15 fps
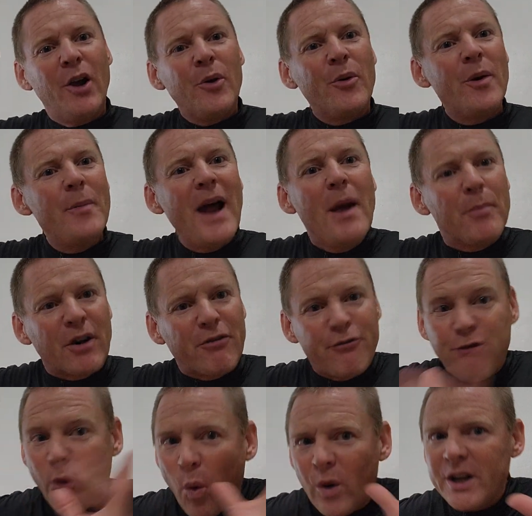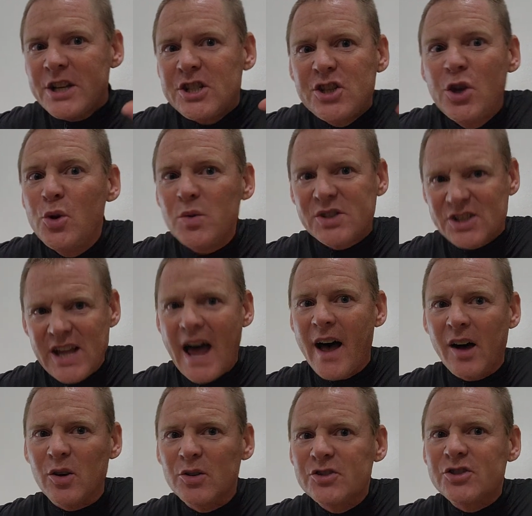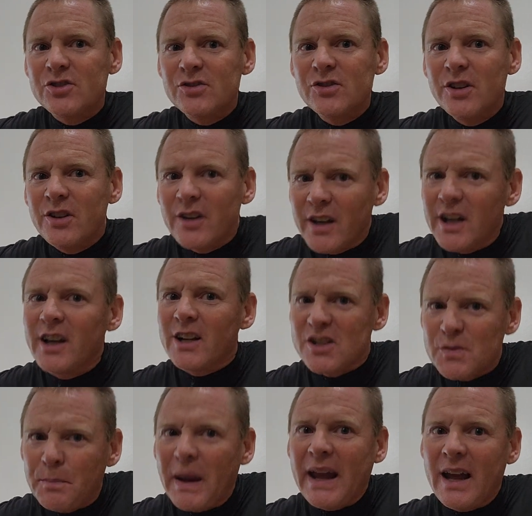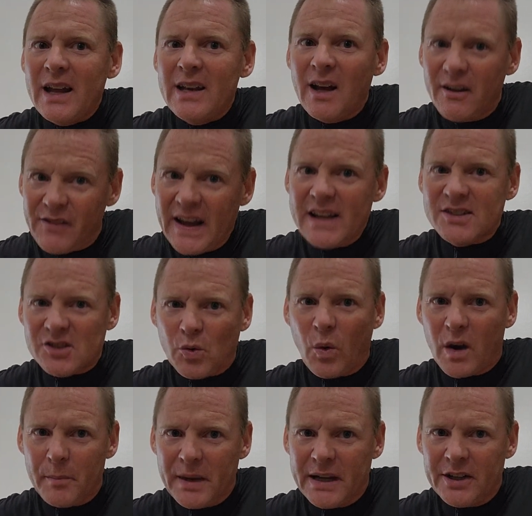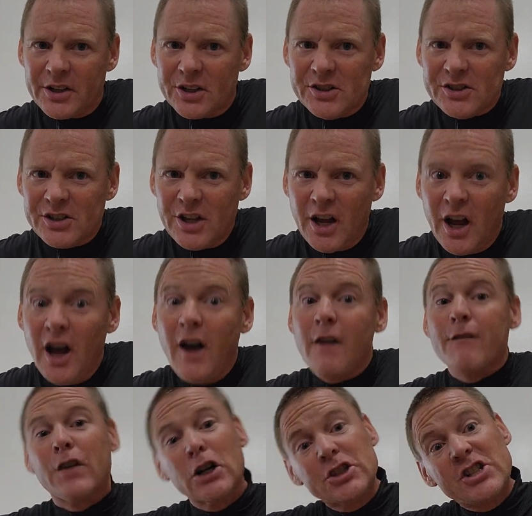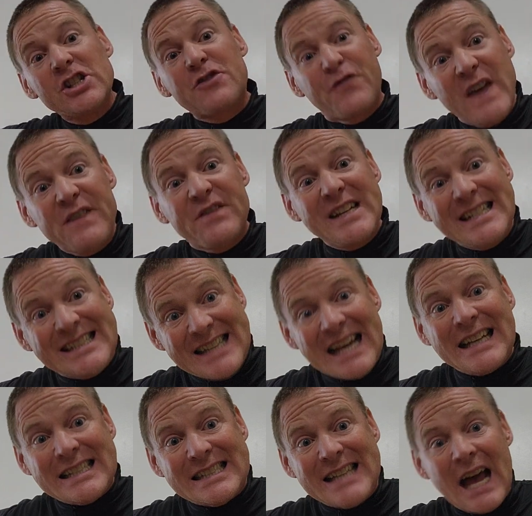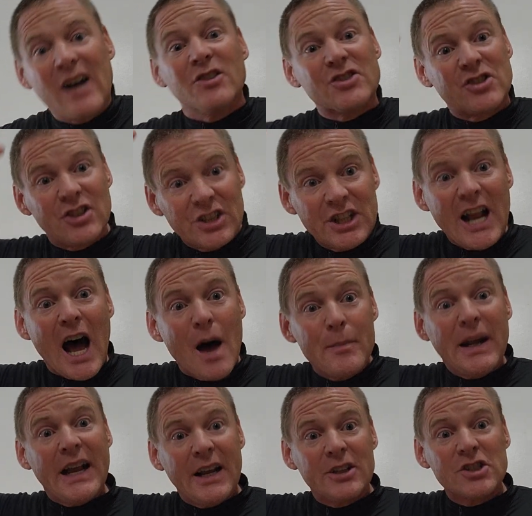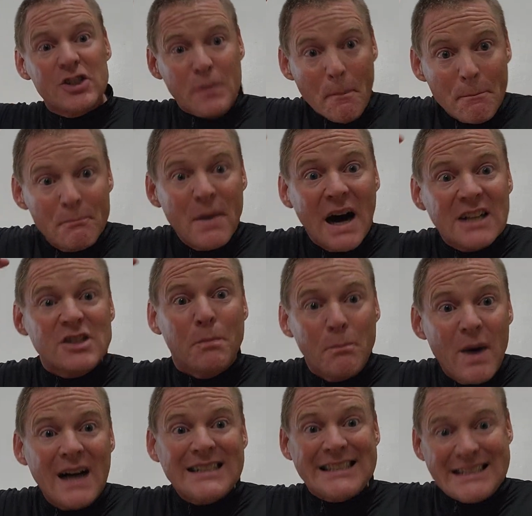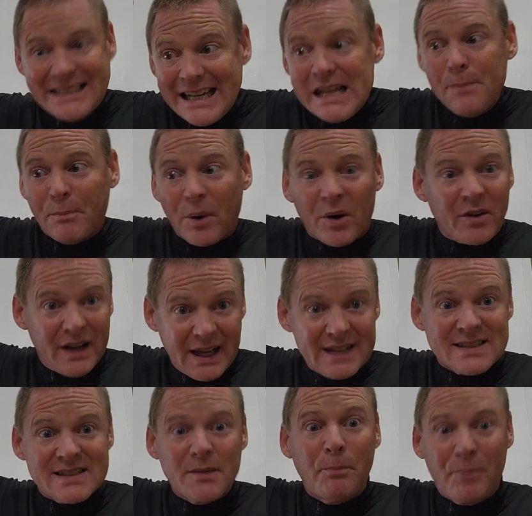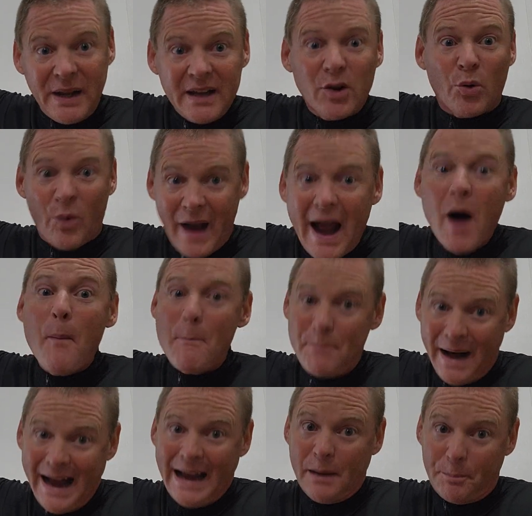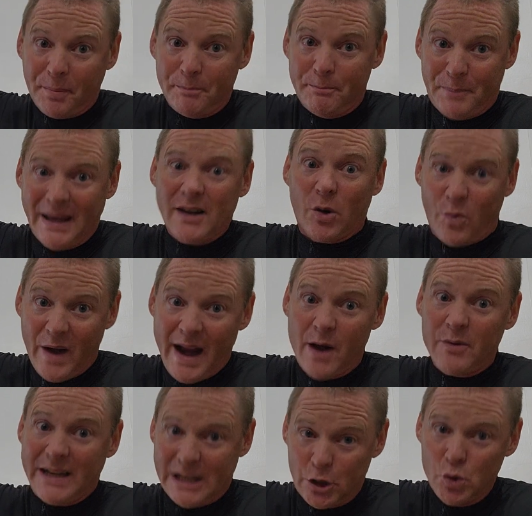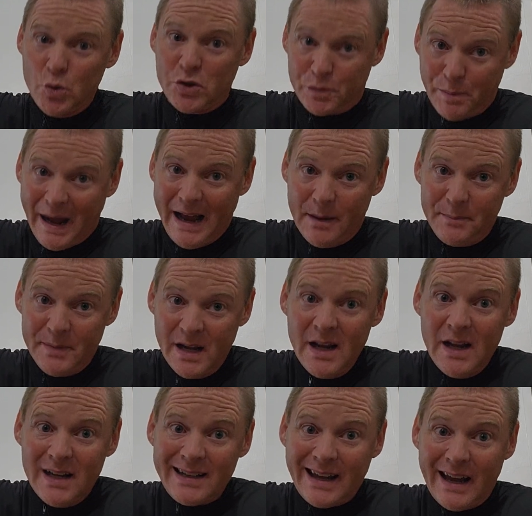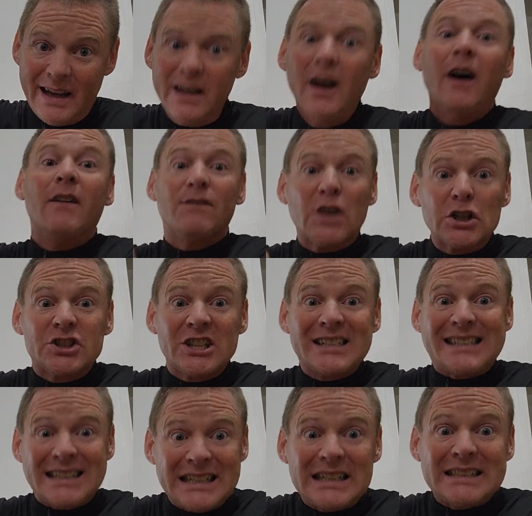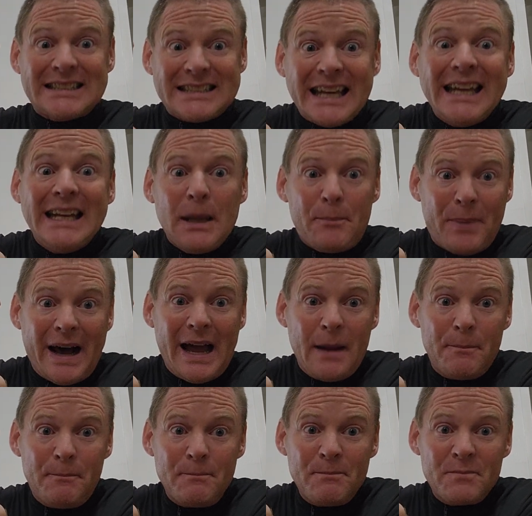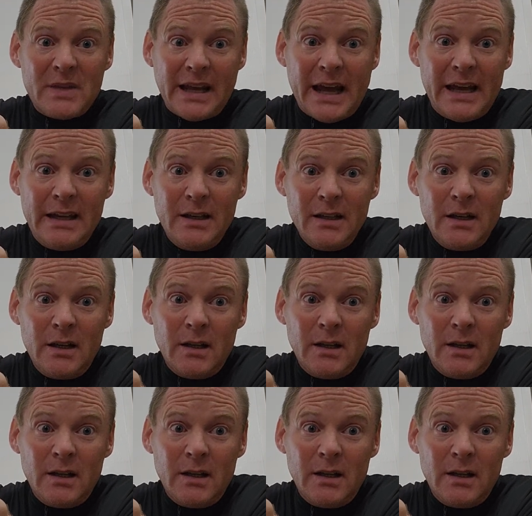Remember, 42 cells in a span of 8 square meters versus 56 cells. So the dominator's much, much deeper. It's the big round pipe, big round huge pipe, okay? Versus little skinny pipe, okay?